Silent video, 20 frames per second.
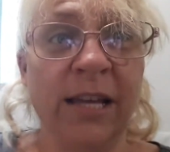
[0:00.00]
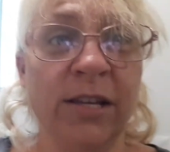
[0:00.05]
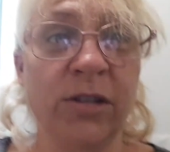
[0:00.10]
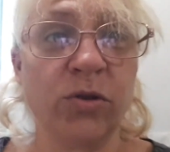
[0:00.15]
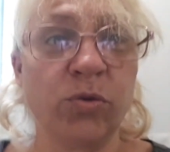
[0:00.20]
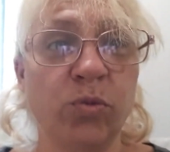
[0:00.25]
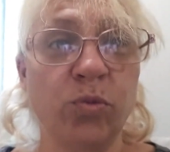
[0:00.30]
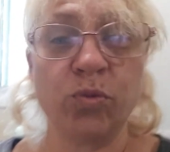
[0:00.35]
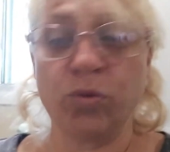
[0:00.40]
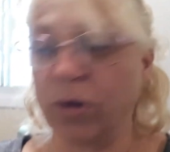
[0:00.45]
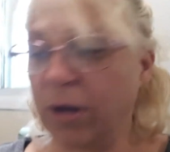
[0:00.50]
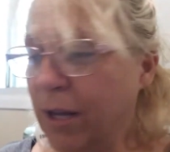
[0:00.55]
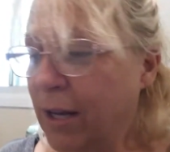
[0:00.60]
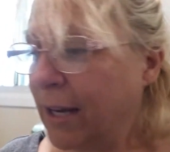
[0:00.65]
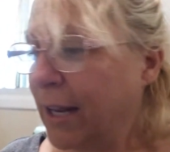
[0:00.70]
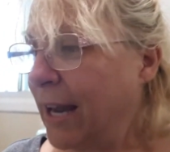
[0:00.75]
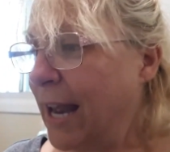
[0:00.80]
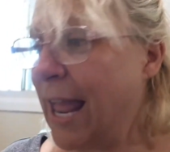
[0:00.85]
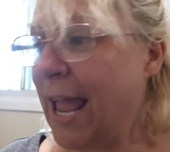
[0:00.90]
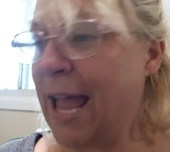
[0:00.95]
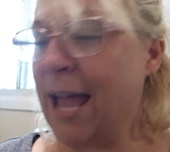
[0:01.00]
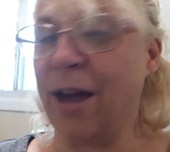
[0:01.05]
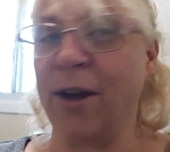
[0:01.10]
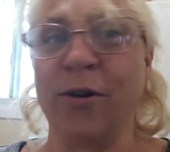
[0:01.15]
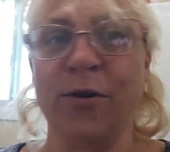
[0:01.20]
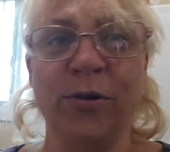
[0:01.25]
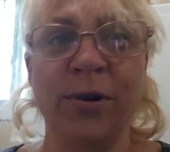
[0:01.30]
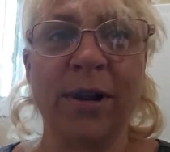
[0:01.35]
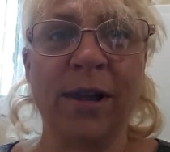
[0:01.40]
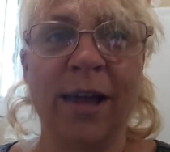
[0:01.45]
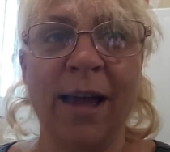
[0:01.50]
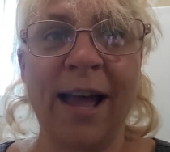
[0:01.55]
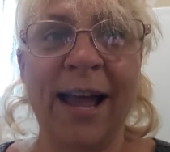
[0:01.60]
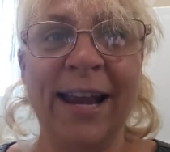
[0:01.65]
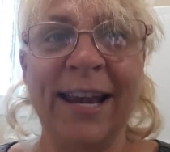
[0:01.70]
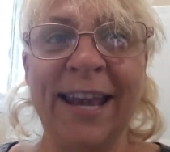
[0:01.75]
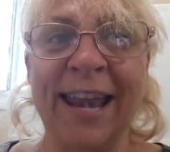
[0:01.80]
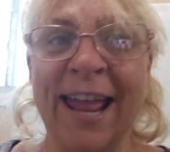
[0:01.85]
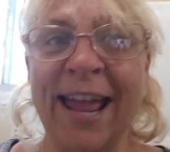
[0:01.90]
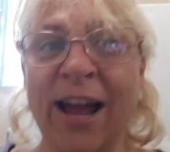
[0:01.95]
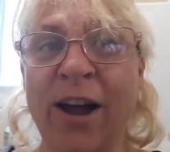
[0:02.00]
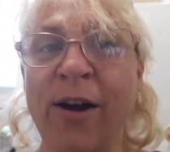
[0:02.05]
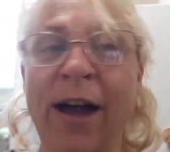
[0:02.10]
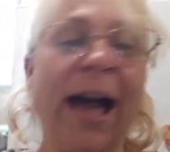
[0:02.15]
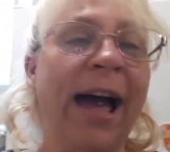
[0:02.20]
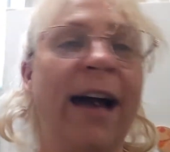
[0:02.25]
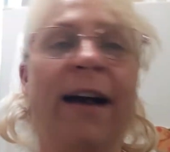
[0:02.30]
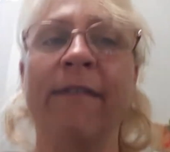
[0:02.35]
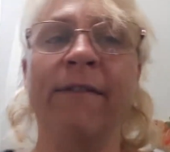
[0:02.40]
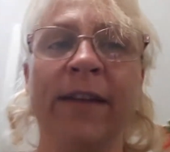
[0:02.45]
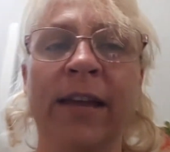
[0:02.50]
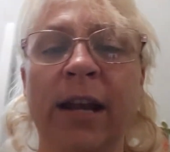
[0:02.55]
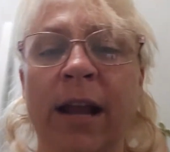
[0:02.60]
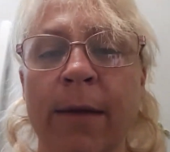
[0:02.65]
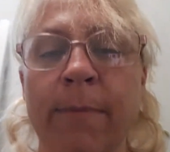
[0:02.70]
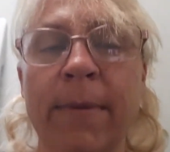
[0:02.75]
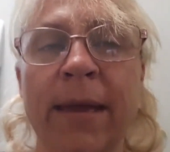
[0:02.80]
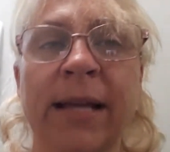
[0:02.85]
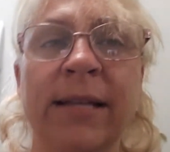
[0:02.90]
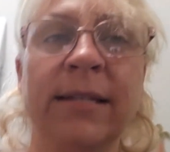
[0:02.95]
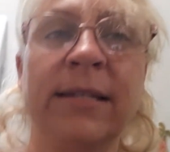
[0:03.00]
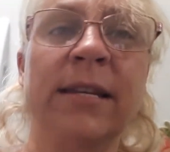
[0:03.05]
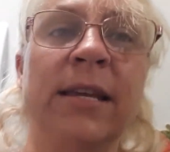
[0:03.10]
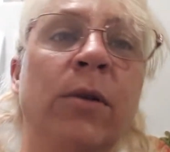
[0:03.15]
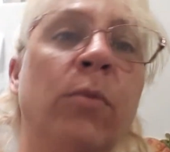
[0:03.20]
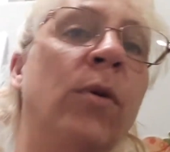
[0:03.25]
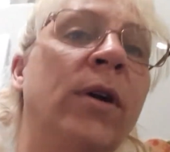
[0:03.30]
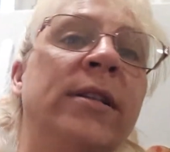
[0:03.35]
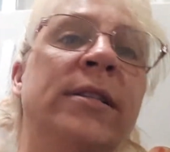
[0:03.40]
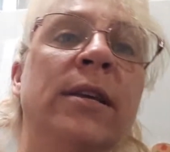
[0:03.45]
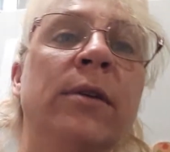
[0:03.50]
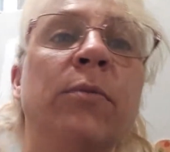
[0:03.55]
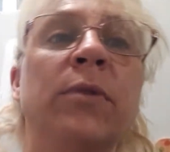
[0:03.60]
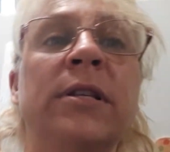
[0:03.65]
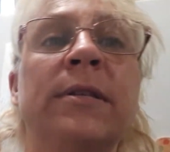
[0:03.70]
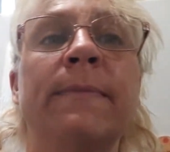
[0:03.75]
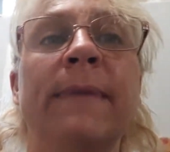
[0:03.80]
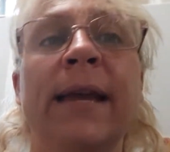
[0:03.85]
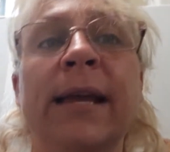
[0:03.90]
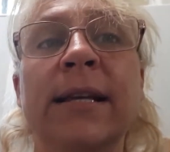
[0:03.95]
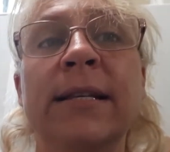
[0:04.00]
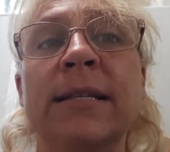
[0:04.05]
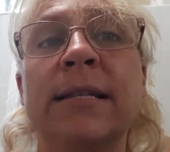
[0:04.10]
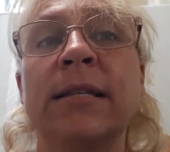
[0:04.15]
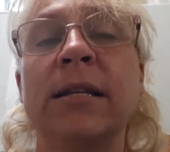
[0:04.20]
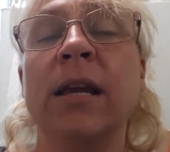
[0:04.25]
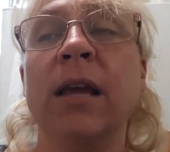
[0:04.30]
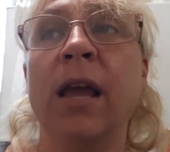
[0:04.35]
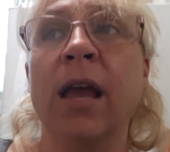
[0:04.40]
is out. I now have it, I mixed it, once it was mixed,